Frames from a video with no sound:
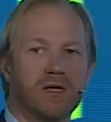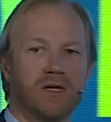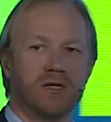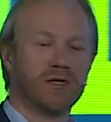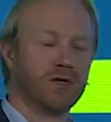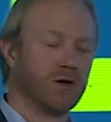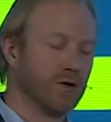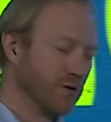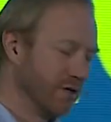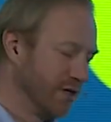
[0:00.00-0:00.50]

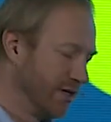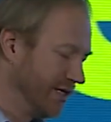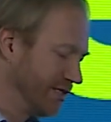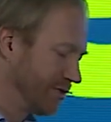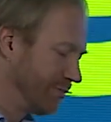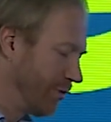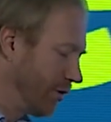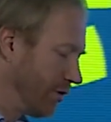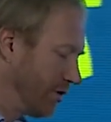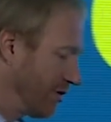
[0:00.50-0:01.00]
You know, it's
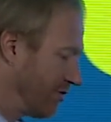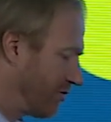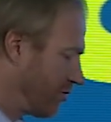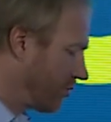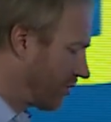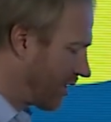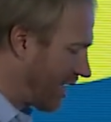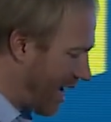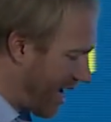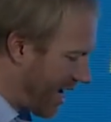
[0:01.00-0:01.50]
burning
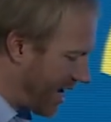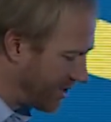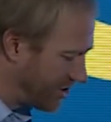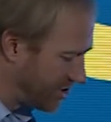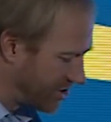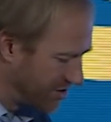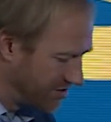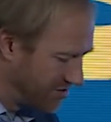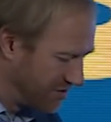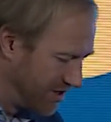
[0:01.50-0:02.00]
through
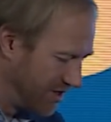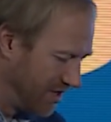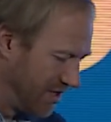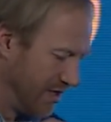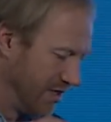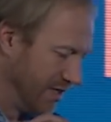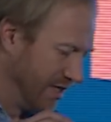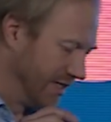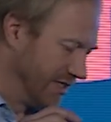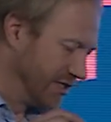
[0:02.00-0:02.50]
cash,
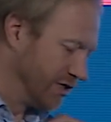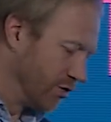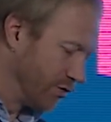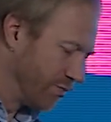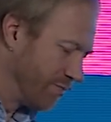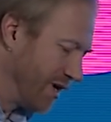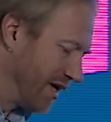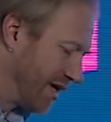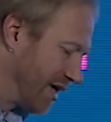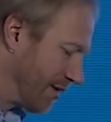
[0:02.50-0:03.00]
is
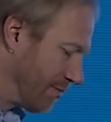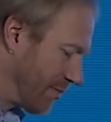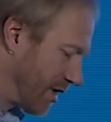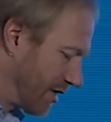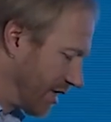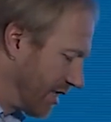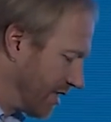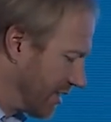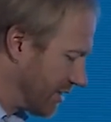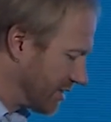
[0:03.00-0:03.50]
not making
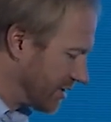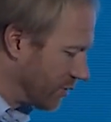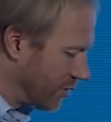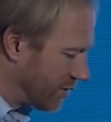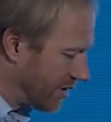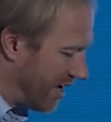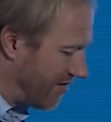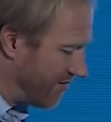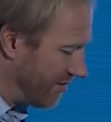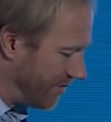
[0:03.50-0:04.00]
money, does
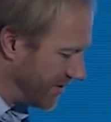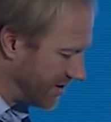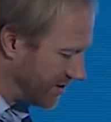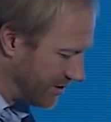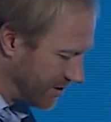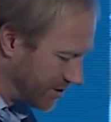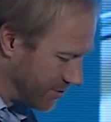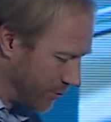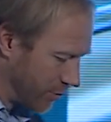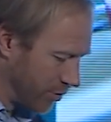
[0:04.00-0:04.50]
not have a
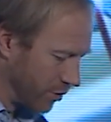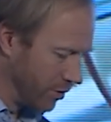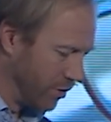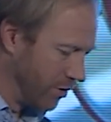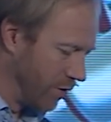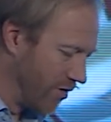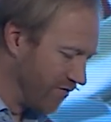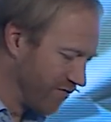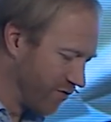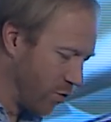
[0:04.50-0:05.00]
business model.
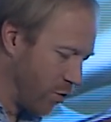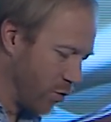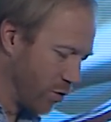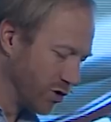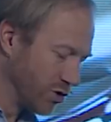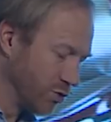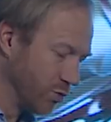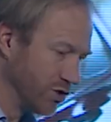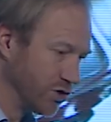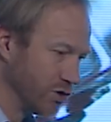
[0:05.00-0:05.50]
Of
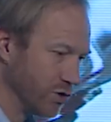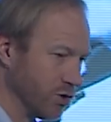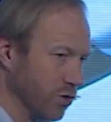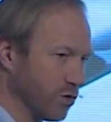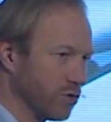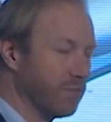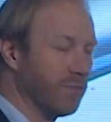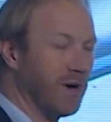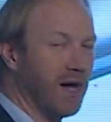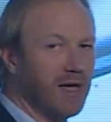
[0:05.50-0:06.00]
course, we should
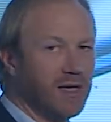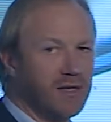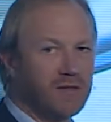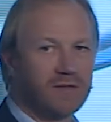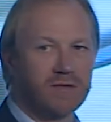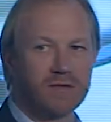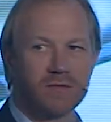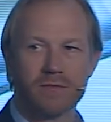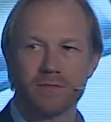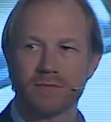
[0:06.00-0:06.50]
not buy it.